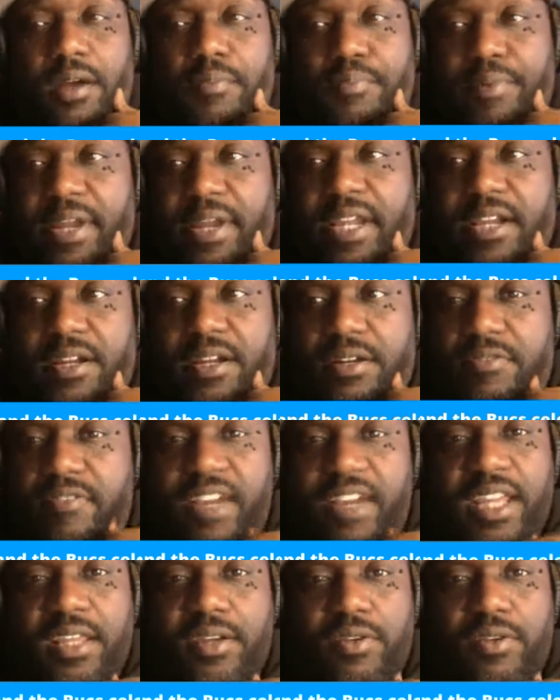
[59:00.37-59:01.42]
Breaker,
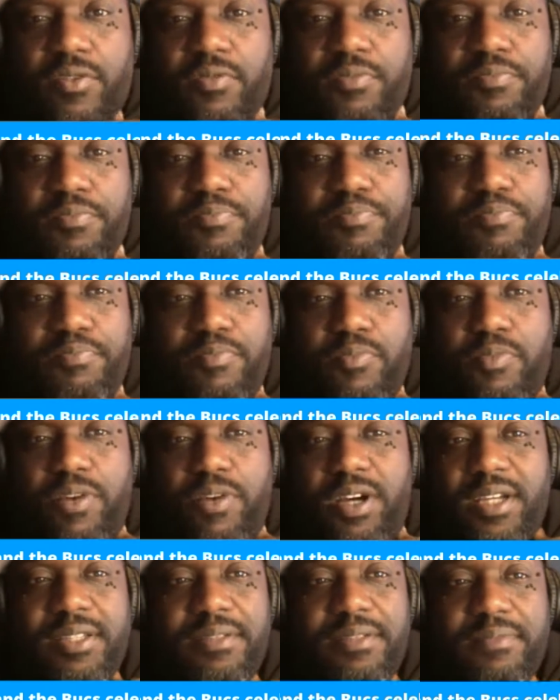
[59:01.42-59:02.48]
Radio
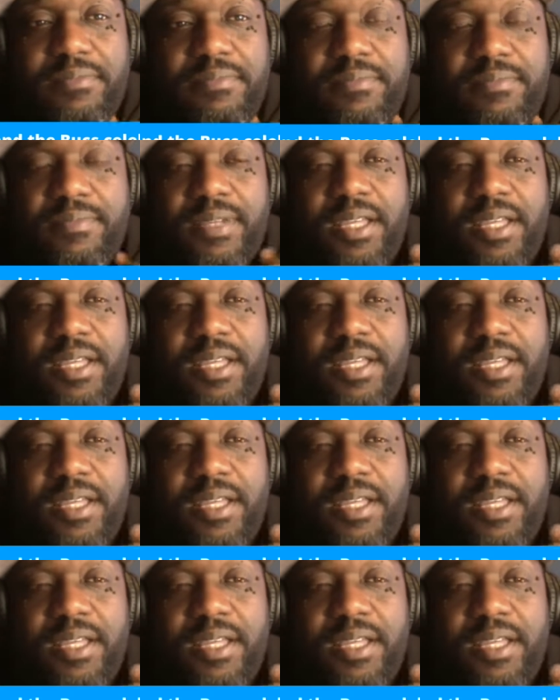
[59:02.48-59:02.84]
One.